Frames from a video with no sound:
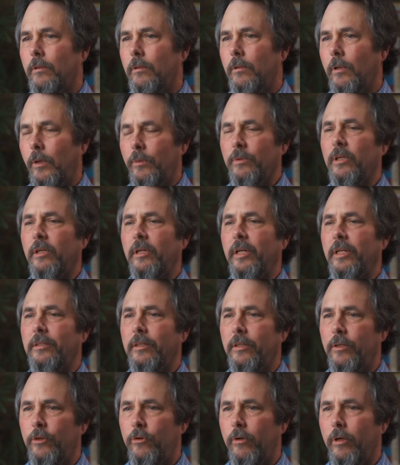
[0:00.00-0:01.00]
I was
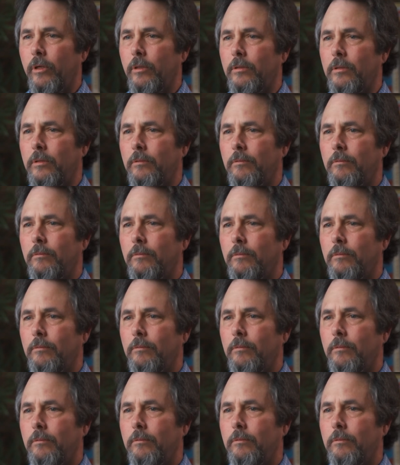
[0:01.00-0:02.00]
addicted to drugs.
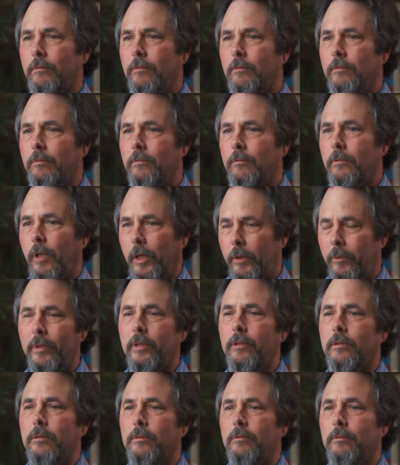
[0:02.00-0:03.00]
I
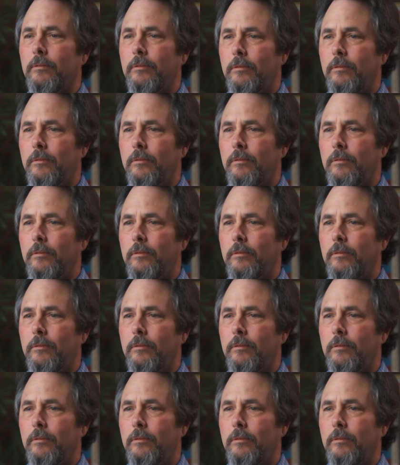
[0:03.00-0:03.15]
was.